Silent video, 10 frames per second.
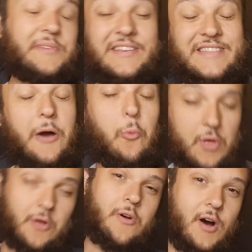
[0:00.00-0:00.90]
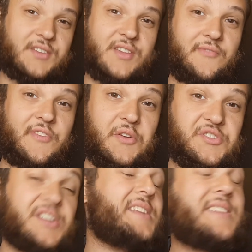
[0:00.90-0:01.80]
because that will cause
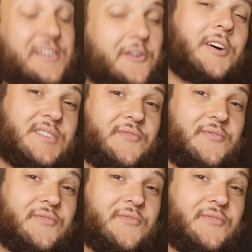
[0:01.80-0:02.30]
confusion. It did cause